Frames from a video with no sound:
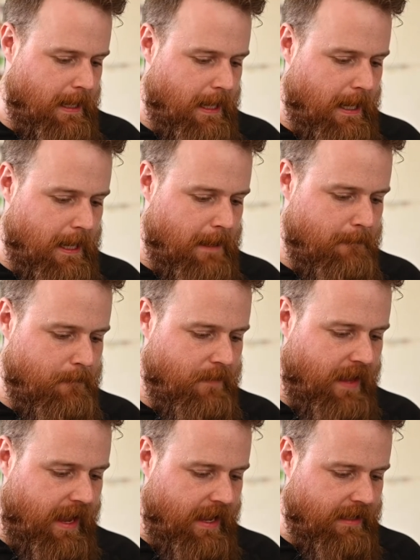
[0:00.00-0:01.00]
And
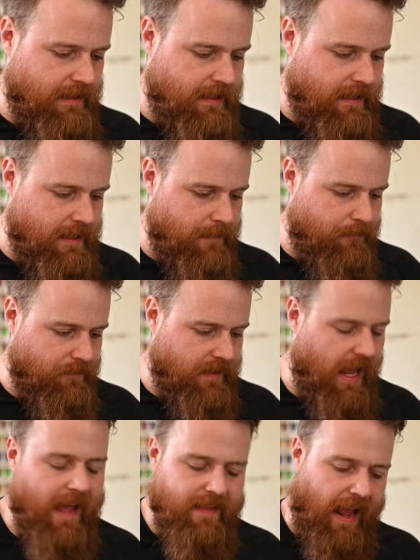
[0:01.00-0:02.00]

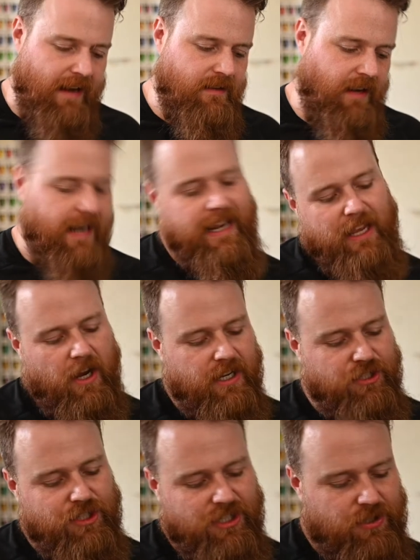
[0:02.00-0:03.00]
I got
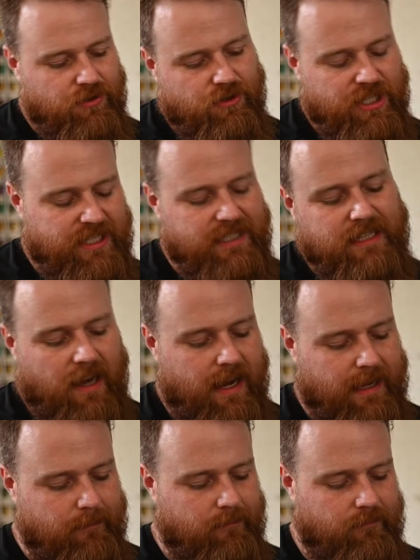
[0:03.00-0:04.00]
it just in
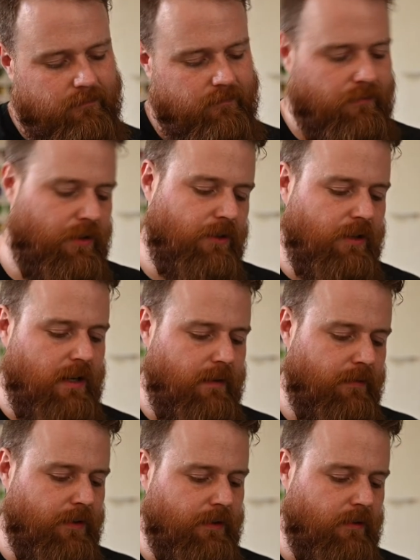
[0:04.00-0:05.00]
time.
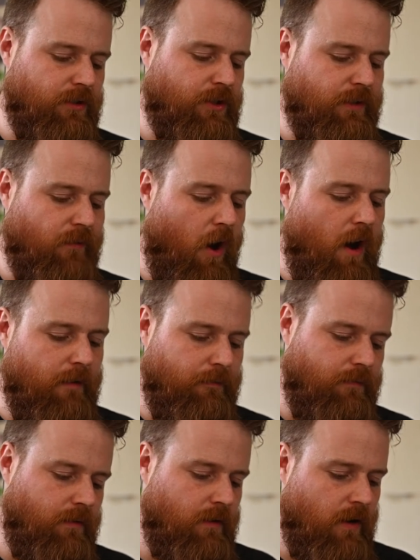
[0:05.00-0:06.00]
They're sort of
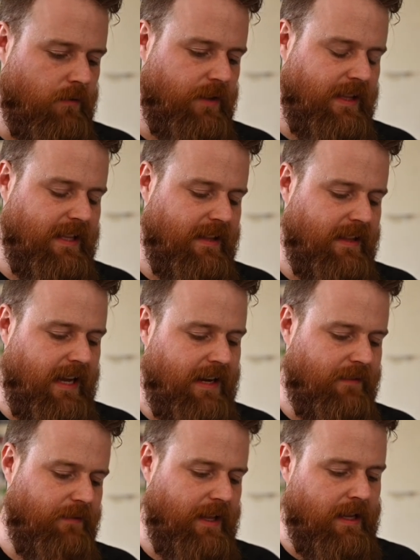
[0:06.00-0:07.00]
off. They kind
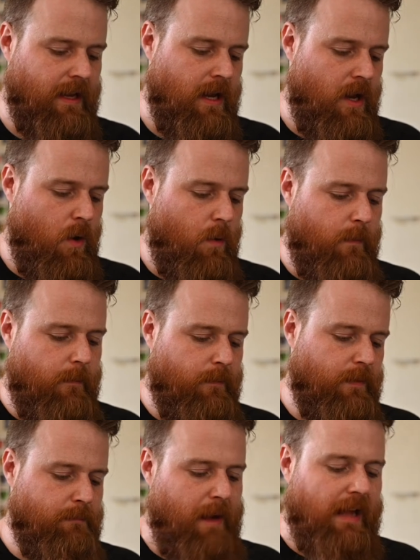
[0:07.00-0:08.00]
of like
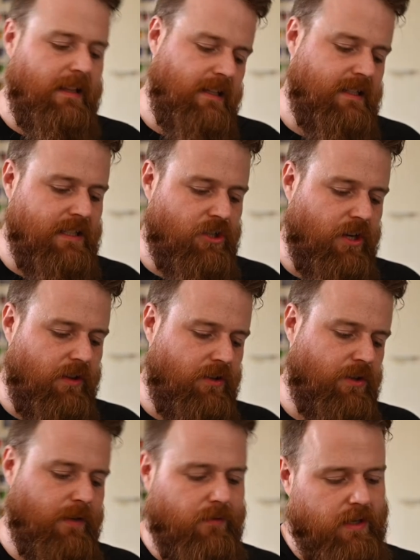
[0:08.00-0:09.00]
balance each other
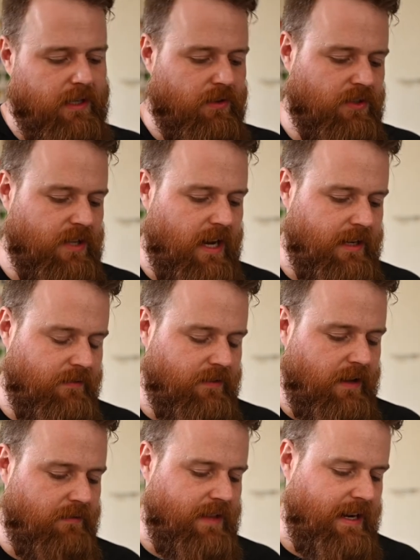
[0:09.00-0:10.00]
sort of on either side
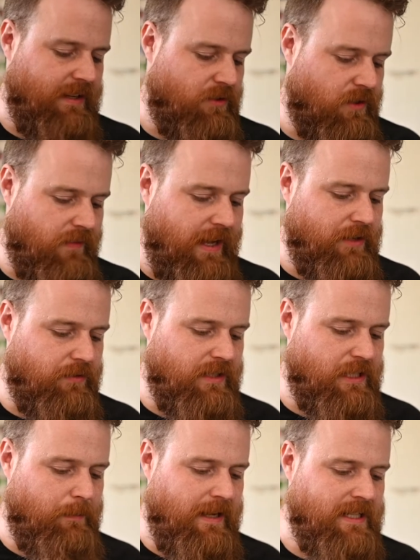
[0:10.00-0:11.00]
of that sort of entrance
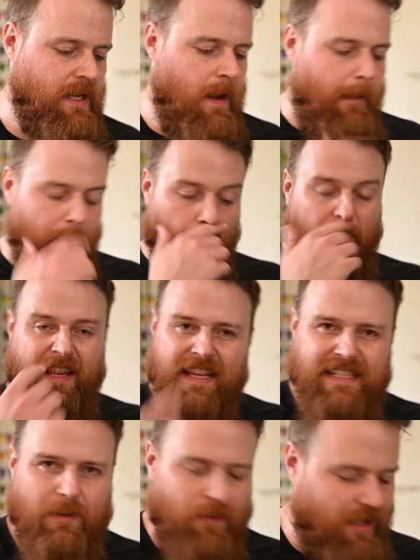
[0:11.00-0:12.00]
space. One of the
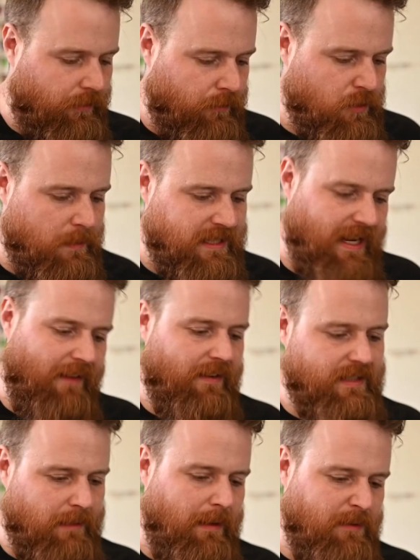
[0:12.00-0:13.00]
things that really throws me is that
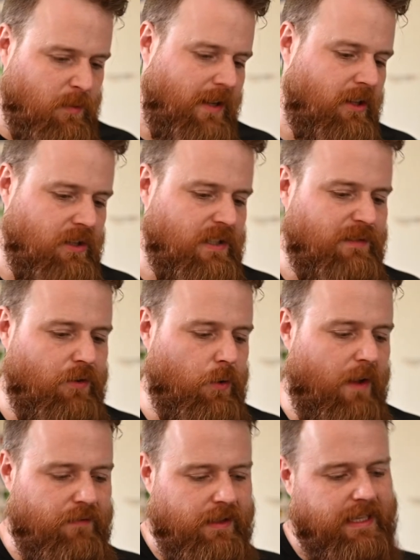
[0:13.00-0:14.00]
sometimes when I look at this photo,
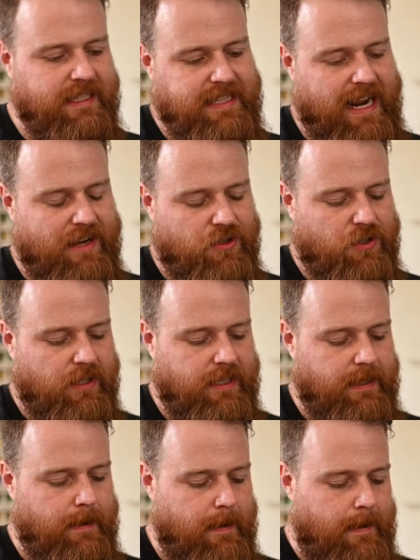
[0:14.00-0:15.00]
I feel like it's
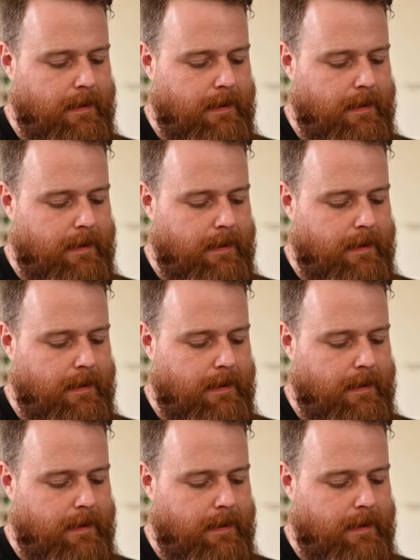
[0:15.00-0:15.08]
actually